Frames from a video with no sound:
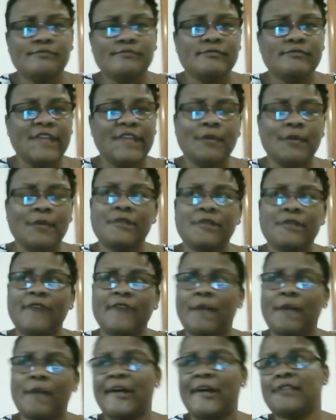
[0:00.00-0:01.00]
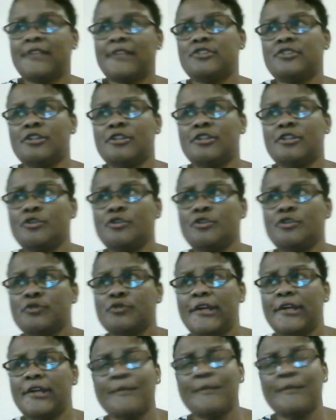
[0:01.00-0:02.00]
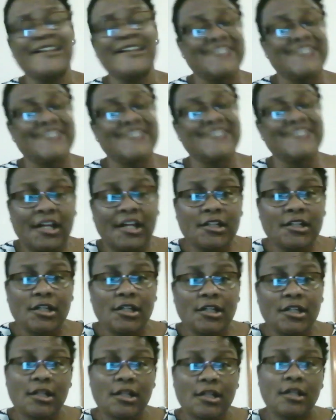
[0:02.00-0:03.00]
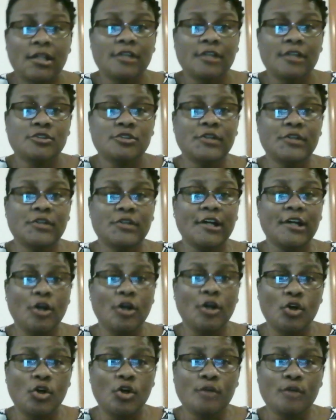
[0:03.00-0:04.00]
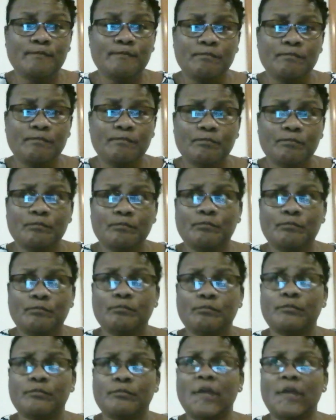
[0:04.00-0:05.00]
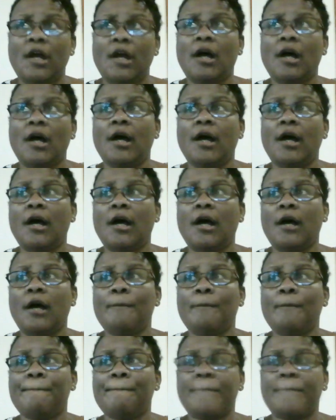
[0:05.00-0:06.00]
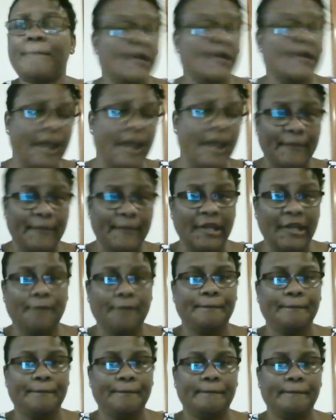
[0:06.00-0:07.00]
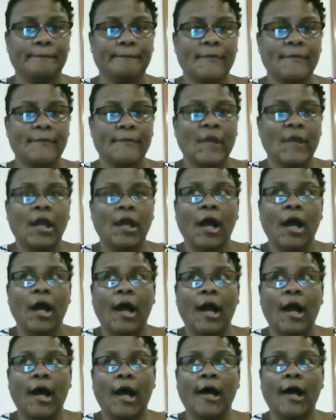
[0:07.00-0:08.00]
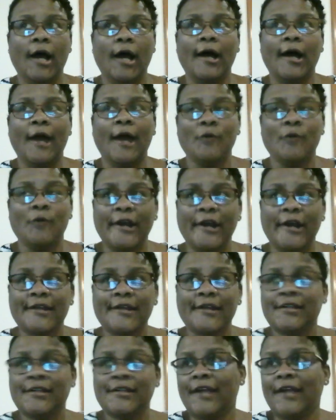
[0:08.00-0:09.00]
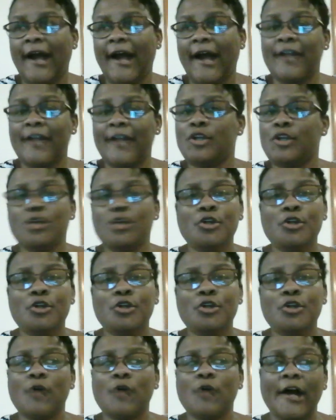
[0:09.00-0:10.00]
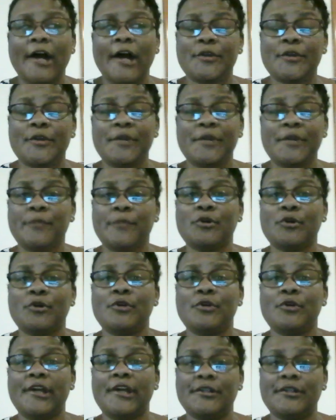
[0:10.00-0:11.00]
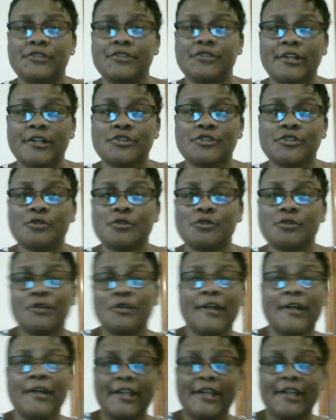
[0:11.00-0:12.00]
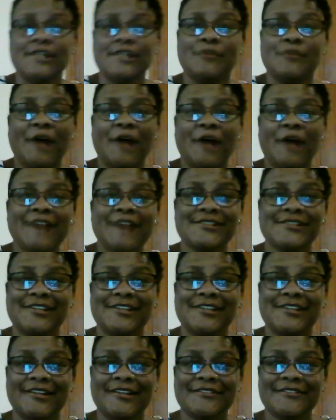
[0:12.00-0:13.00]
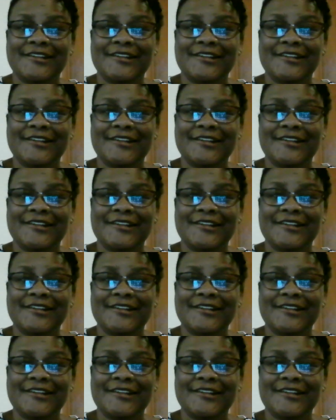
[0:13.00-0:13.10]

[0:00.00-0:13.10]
they would invite my children, my son, to their home, but not me. Ironically, I knew other people in the church who are HIV positive